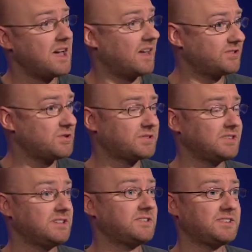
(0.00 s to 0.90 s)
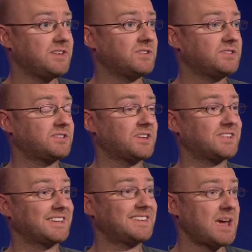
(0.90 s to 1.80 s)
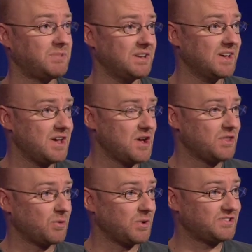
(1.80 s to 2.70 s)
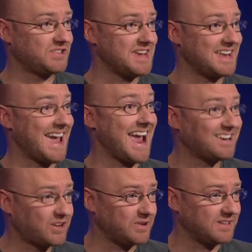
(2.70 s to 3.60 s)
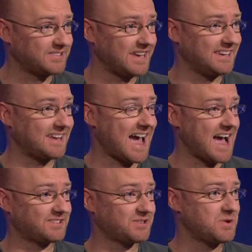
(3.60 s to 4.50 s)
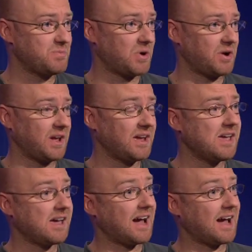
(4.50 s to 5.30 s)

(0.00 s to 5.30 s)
And Stuartson Stevenson just accepted that we see an increase in gas burning,